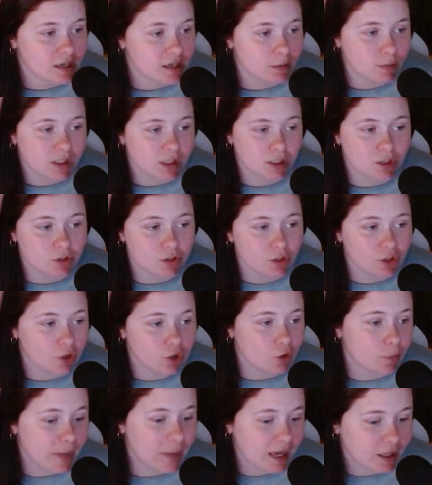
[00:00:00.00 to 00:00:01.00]
I mean, you can
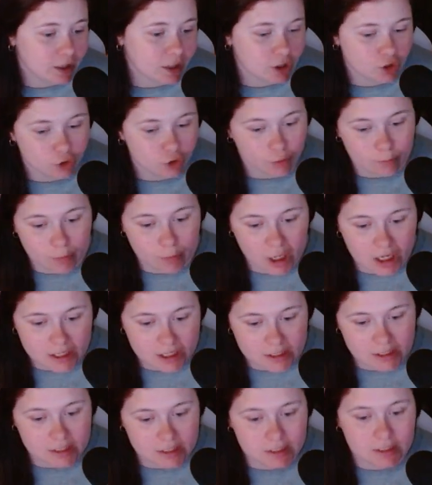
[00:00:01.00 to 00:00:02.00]
go back and you can
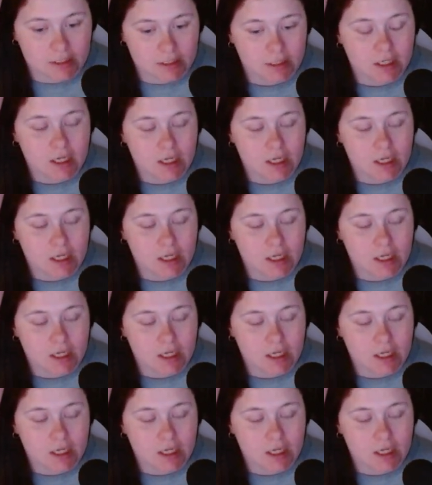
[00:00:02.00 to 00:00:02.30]
pause it.